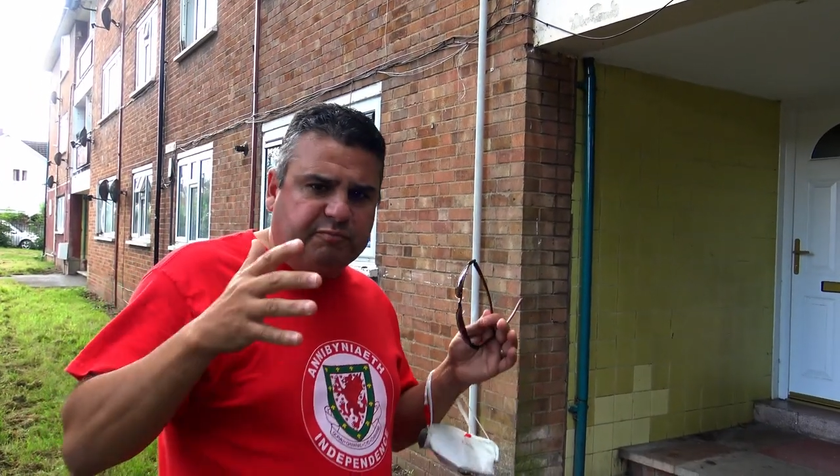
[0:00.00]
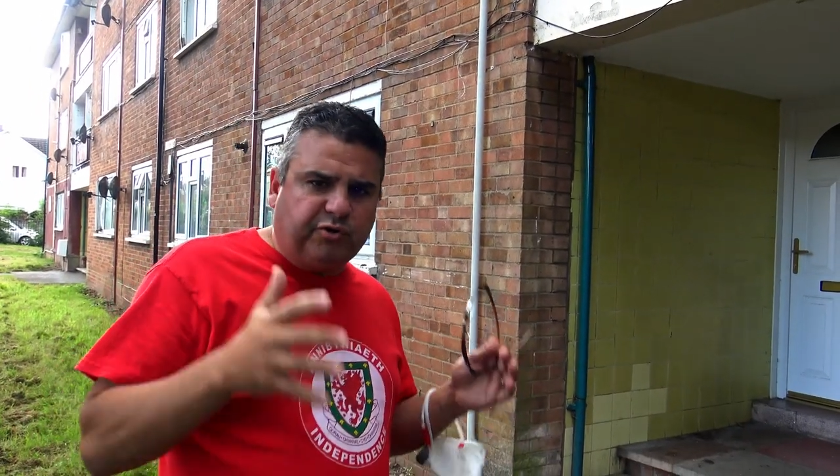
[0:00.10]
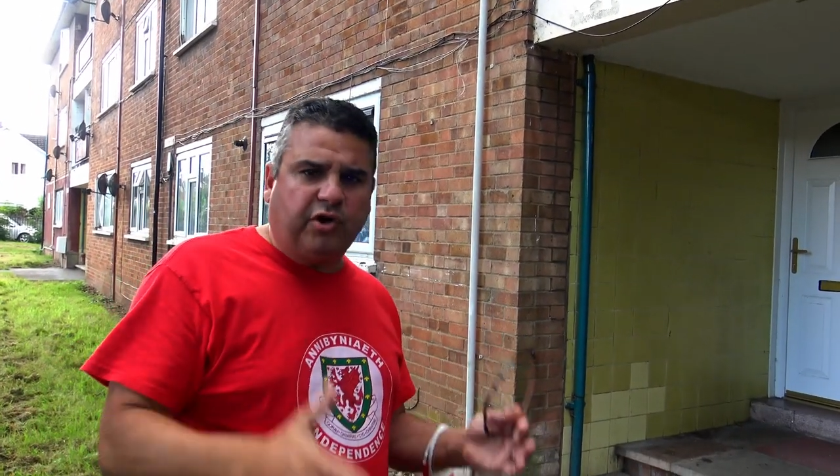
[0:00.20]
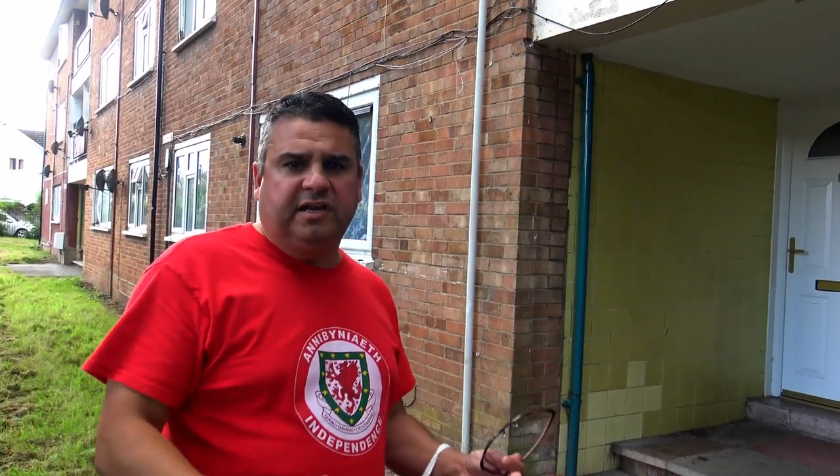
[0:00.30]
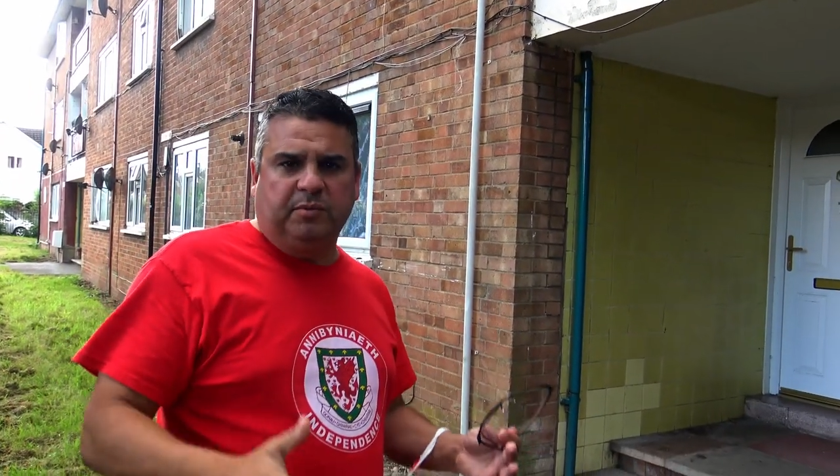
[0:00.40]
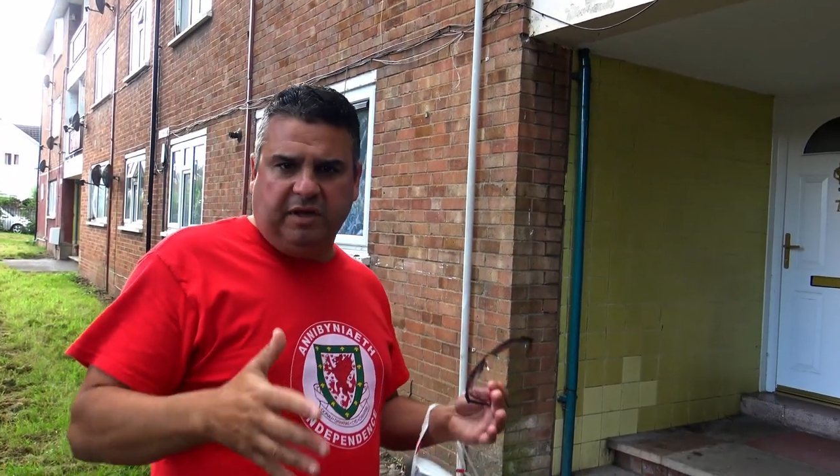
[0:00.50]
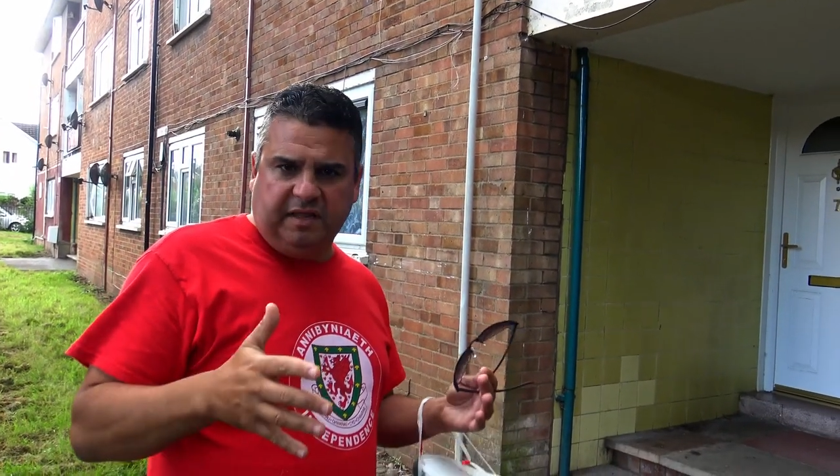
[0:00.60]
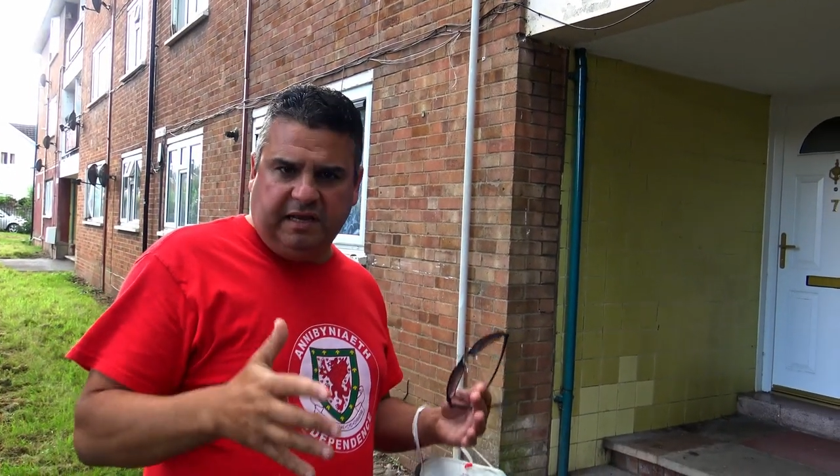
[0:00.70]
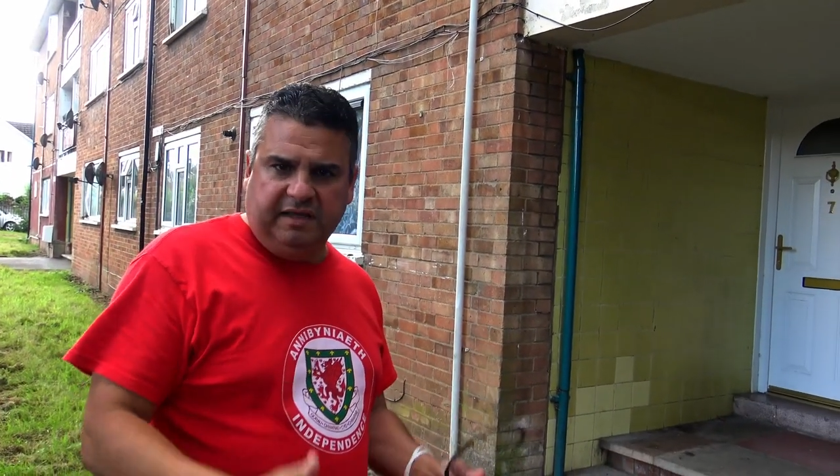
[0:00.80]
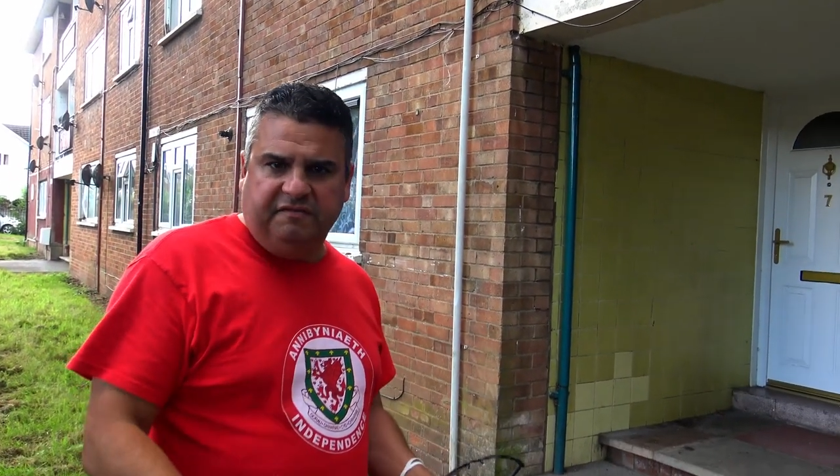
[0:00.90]
pride in where they
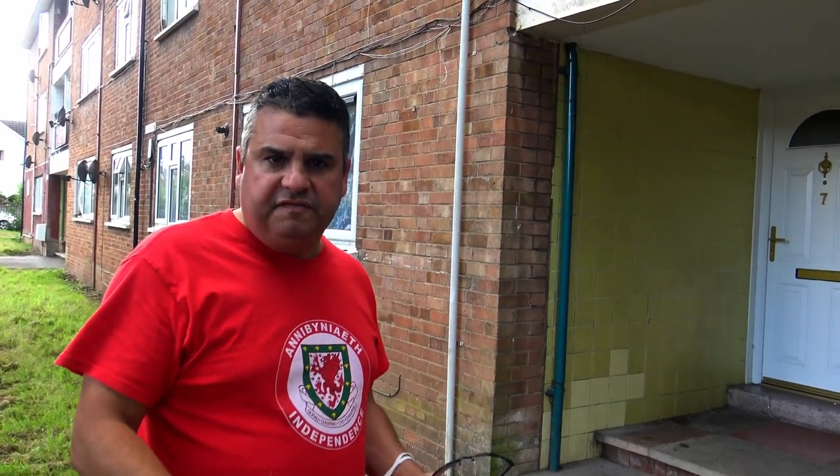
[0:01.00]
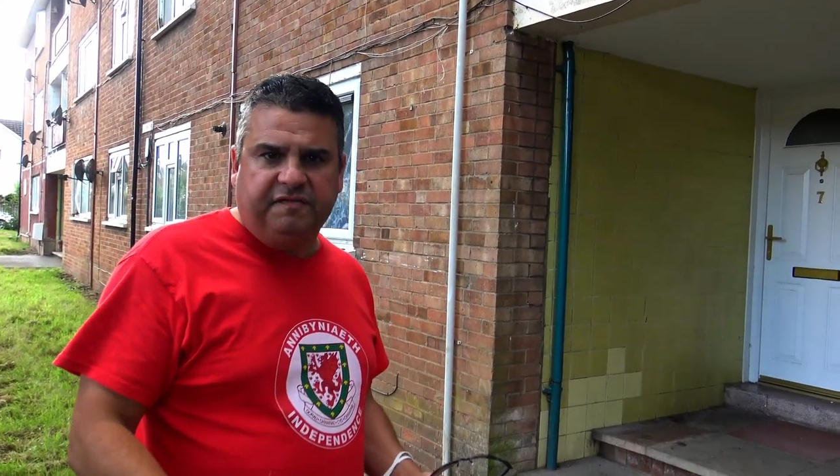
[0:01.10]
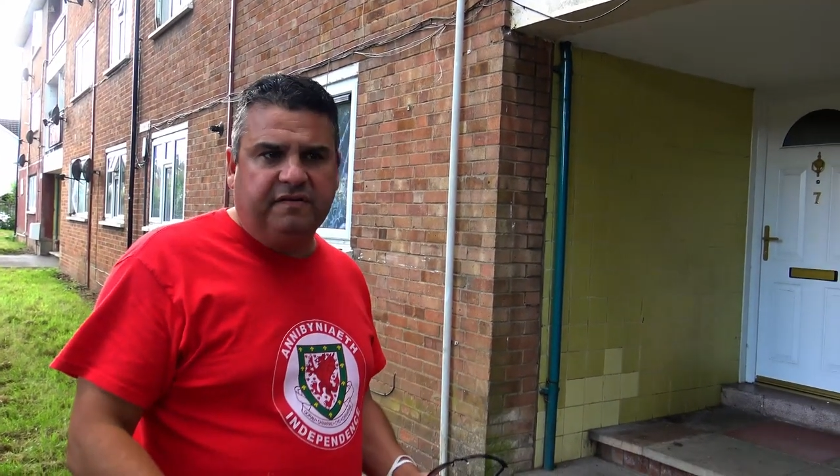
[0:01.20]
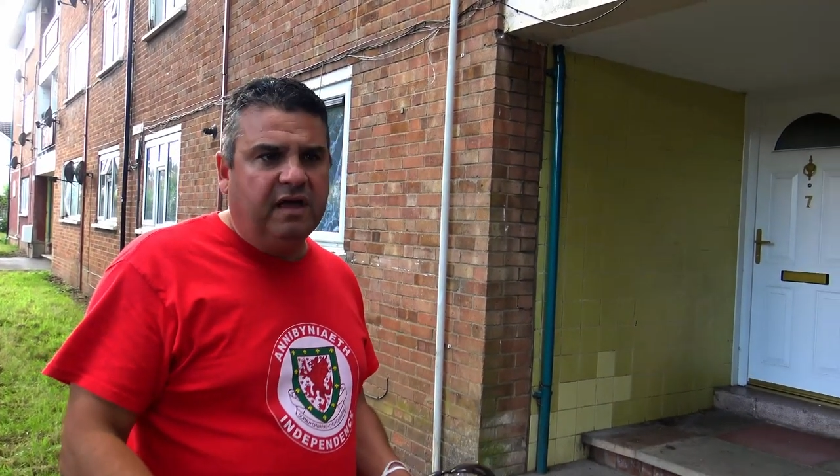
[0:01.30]
live,